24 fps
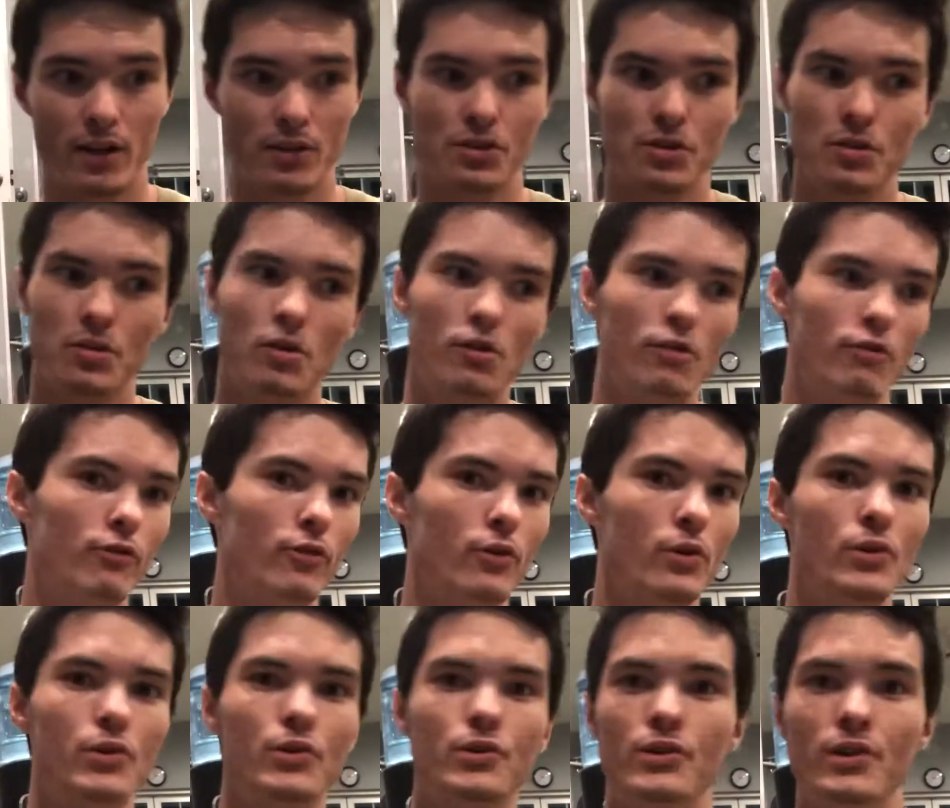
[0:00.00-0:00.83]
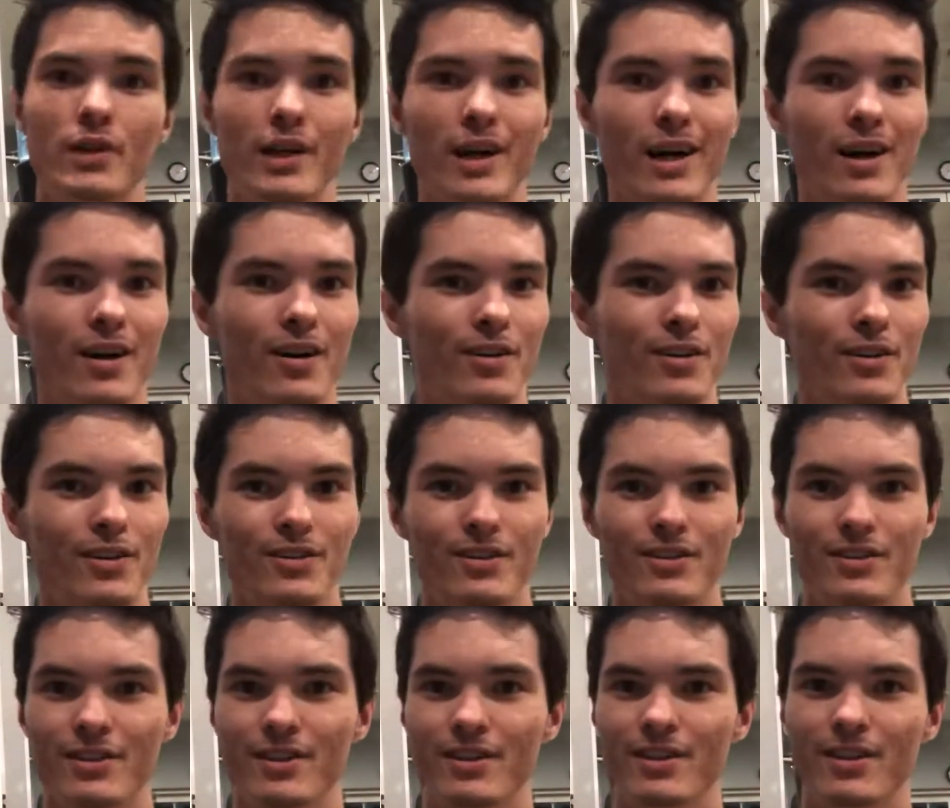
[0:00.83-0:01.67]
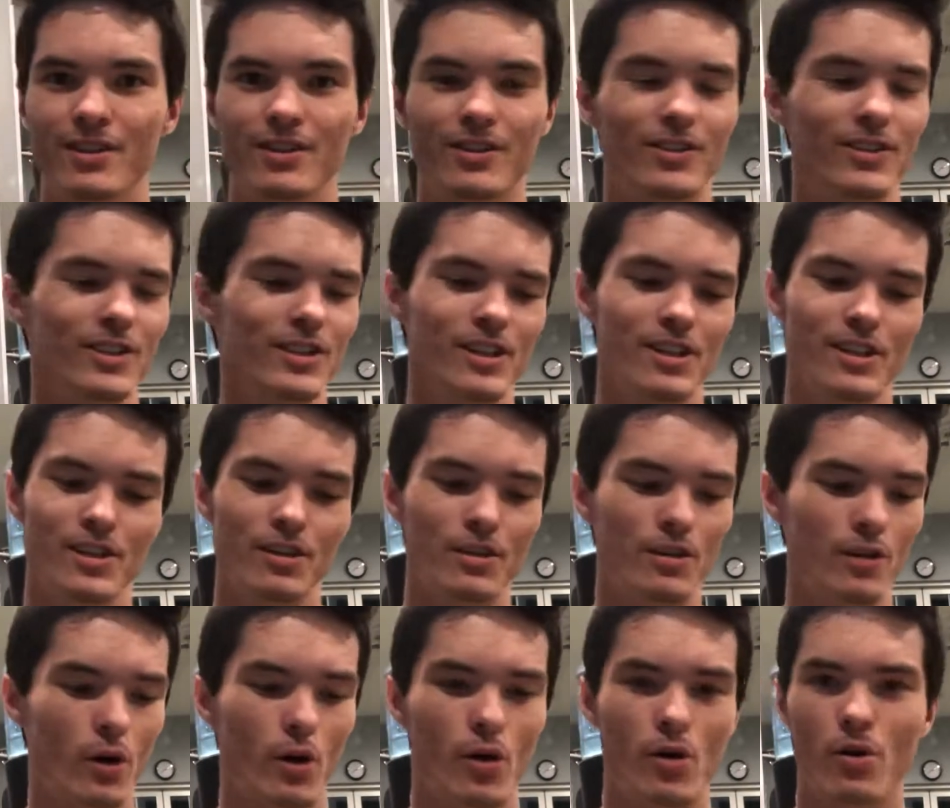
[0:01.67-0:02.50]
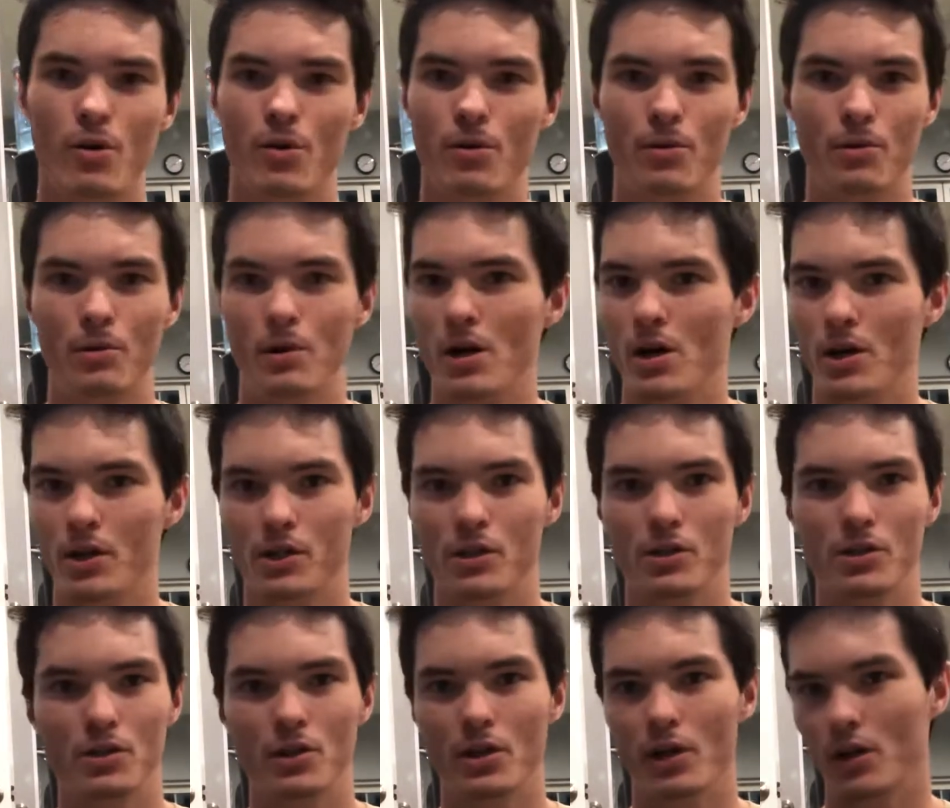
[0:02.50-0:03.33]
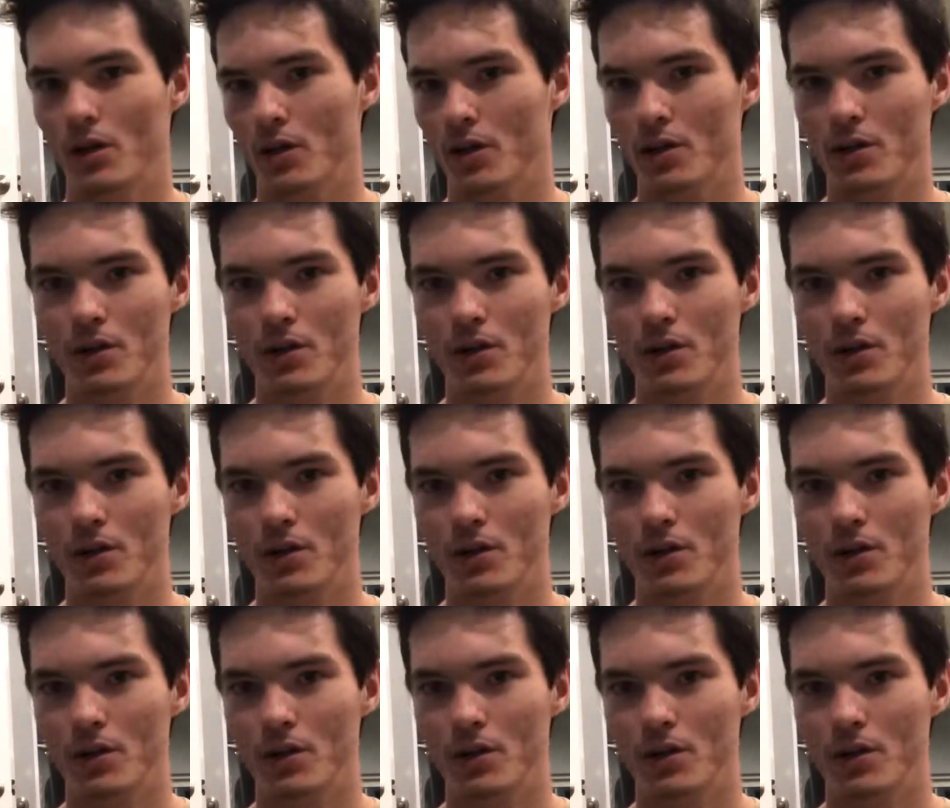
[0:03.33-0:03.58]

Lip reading: So no fooling around, you know, no on your